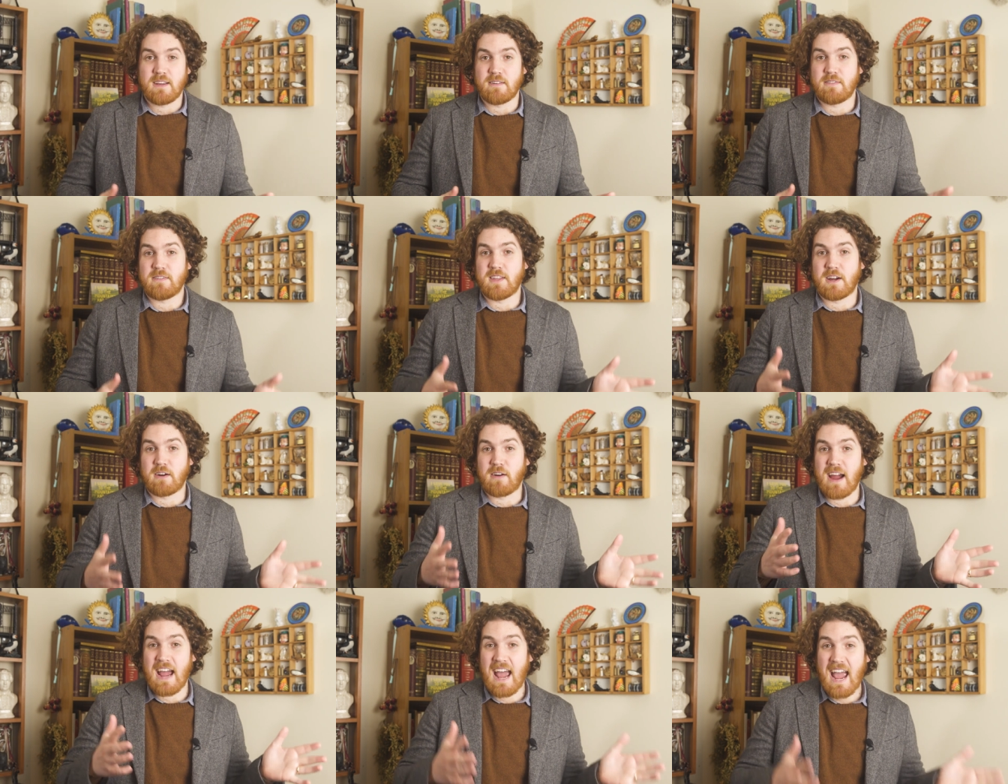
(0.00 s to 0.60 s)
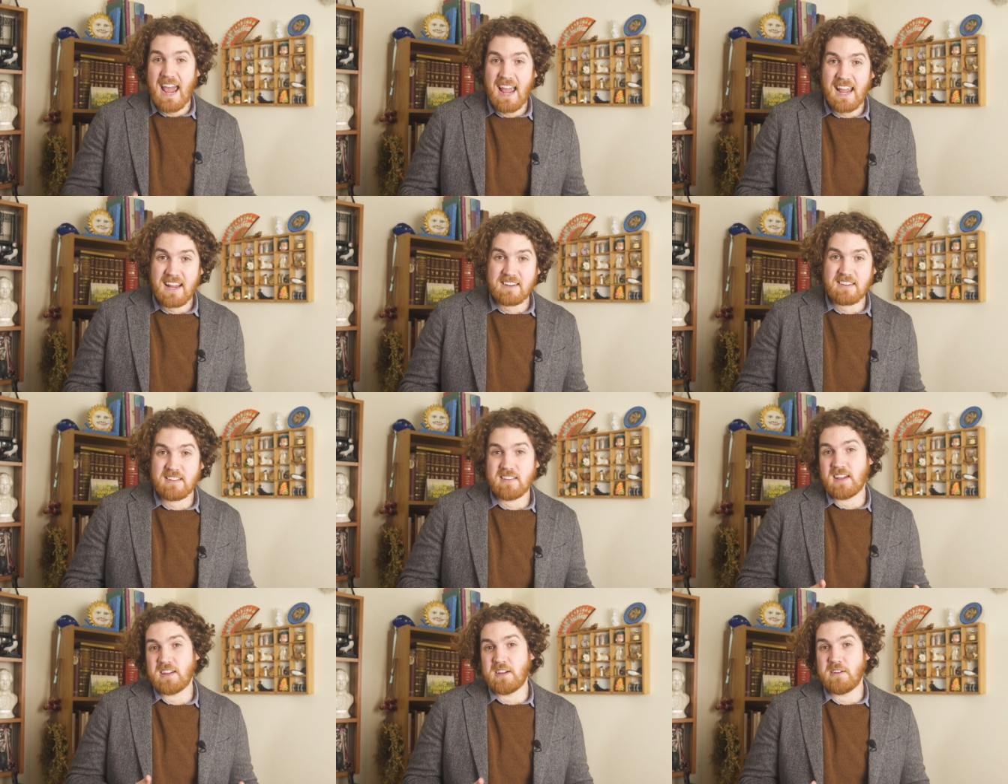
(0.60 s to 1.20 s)
If there are
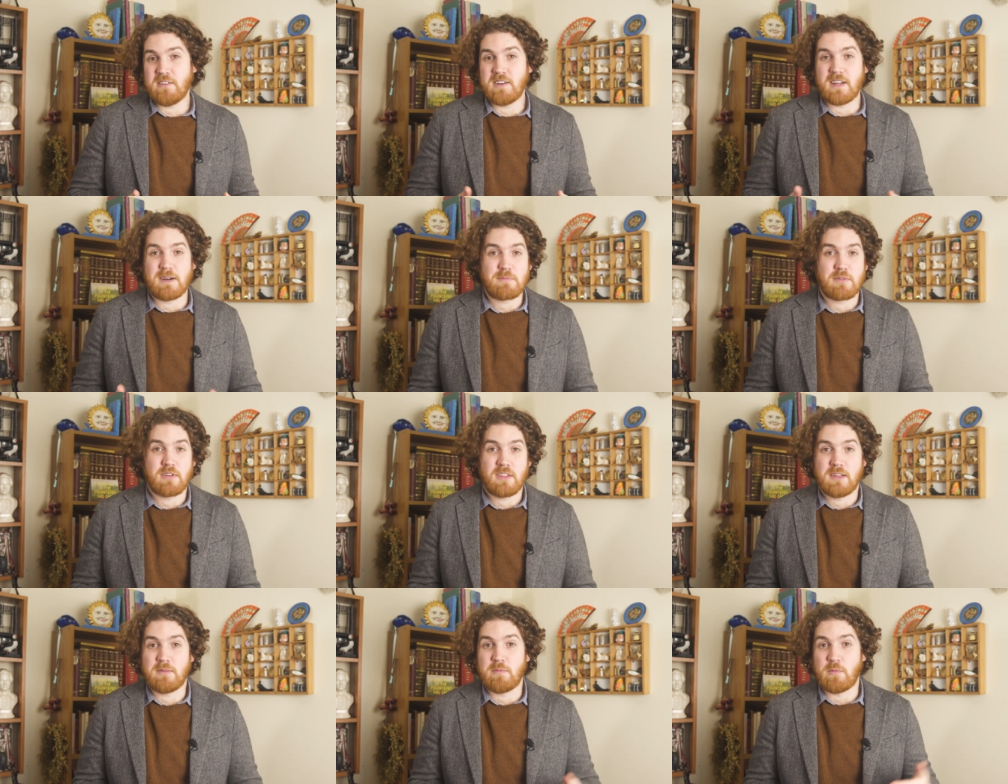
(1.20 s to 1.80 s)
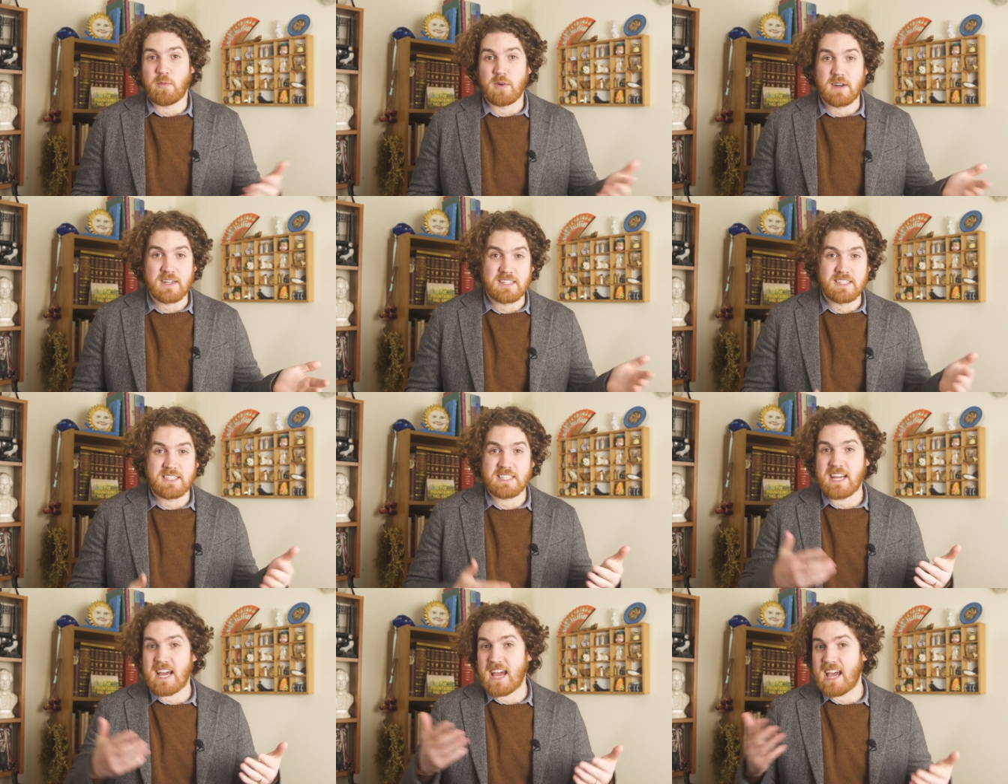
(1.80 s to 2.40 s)
8, then you number them
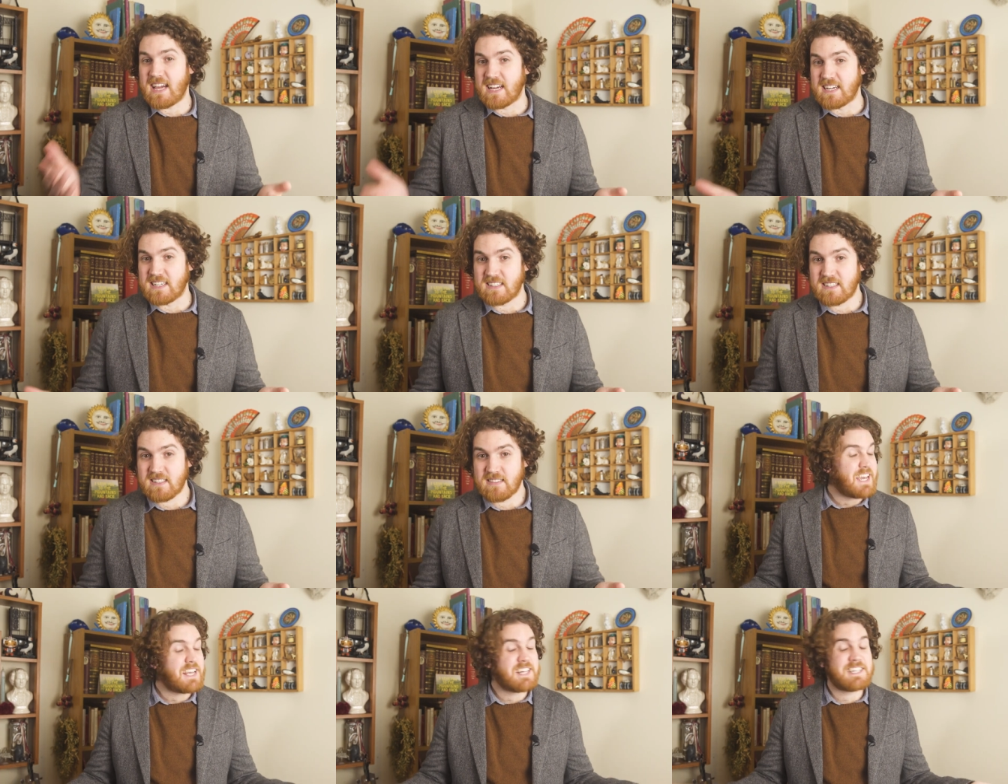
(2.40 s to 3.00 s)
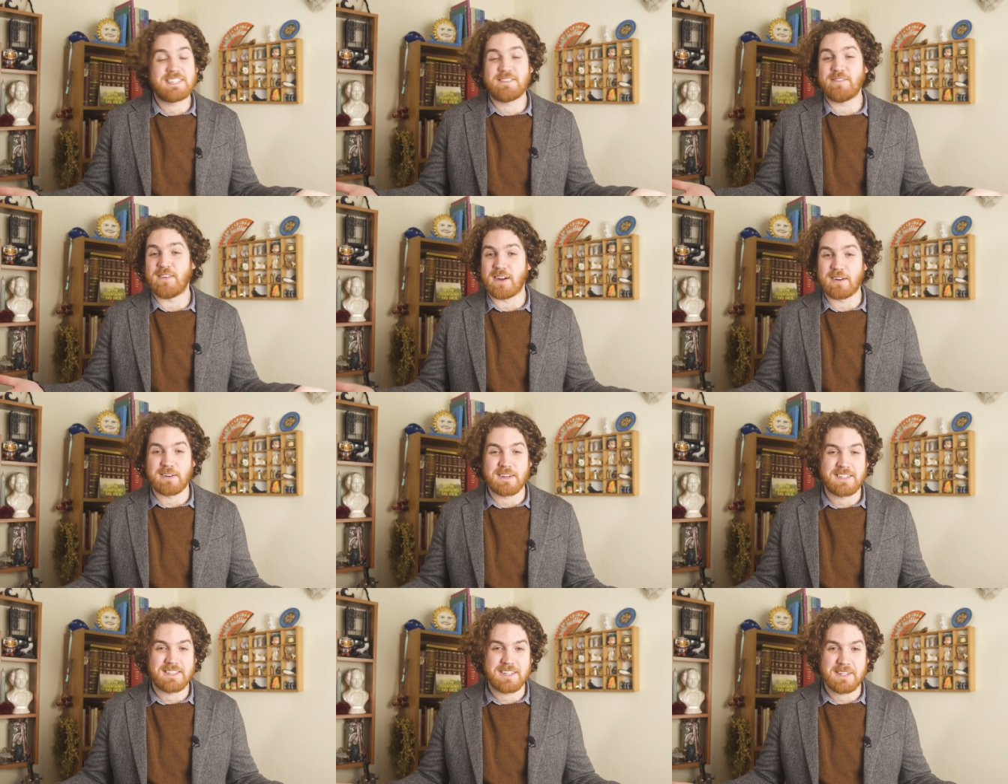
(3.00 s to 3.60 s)
1 to 8. It's
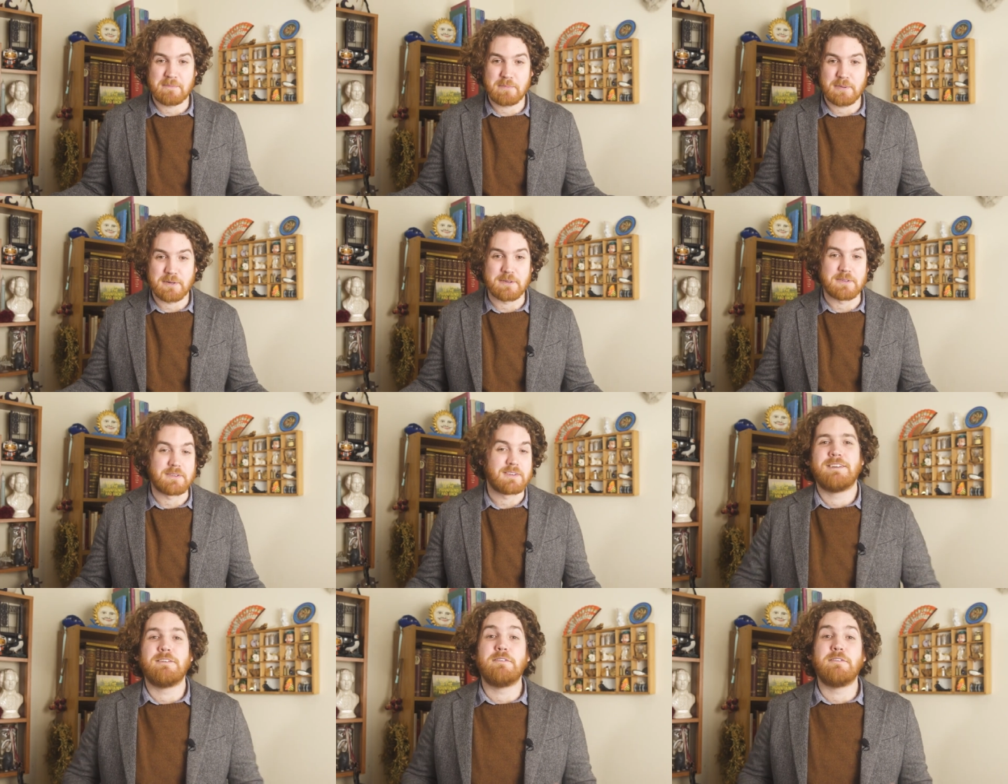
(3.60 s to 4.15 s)
very simple.